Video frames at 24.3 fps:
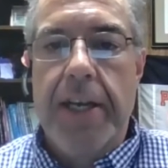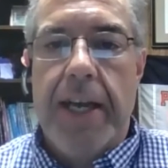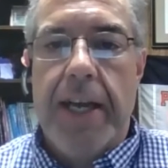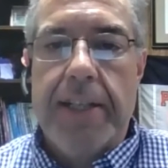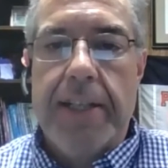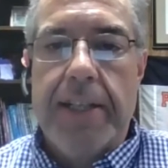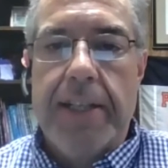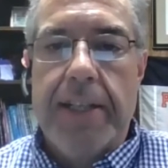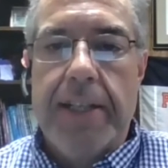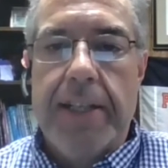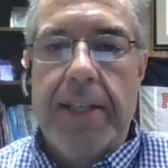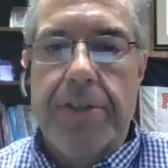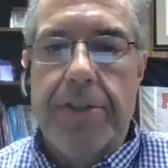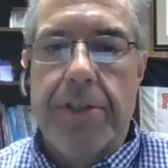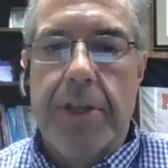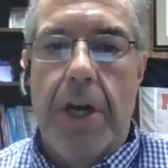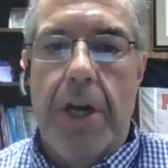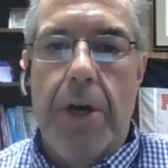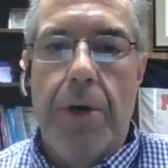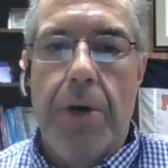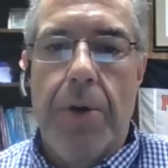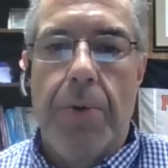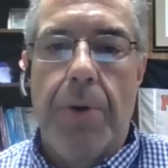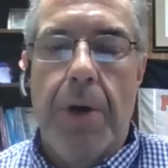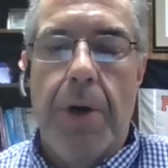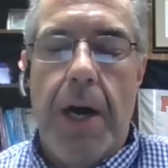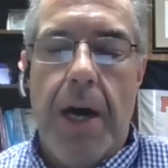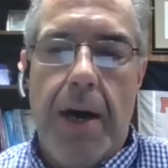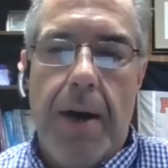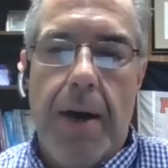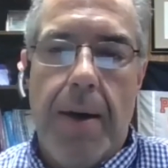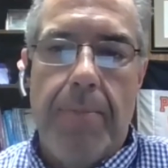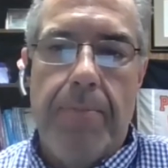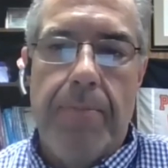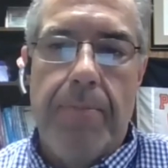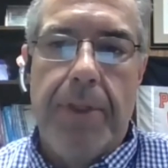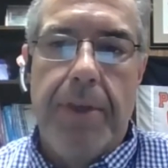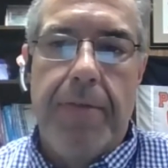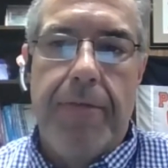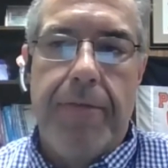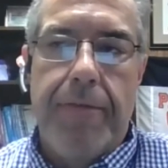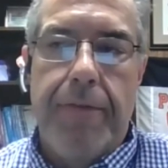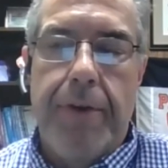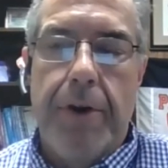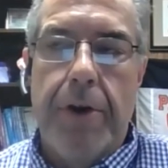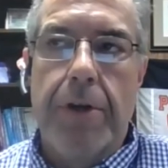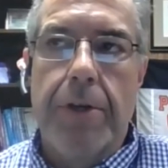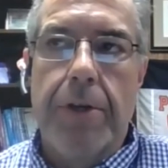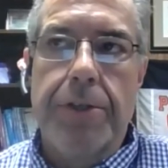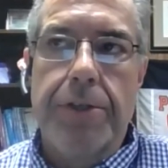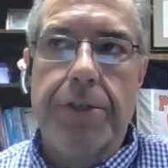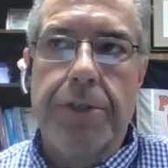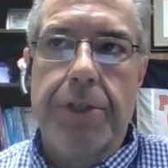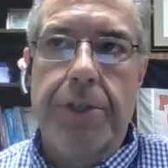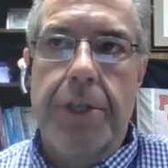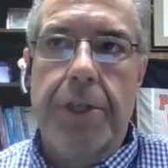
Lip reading: And so the first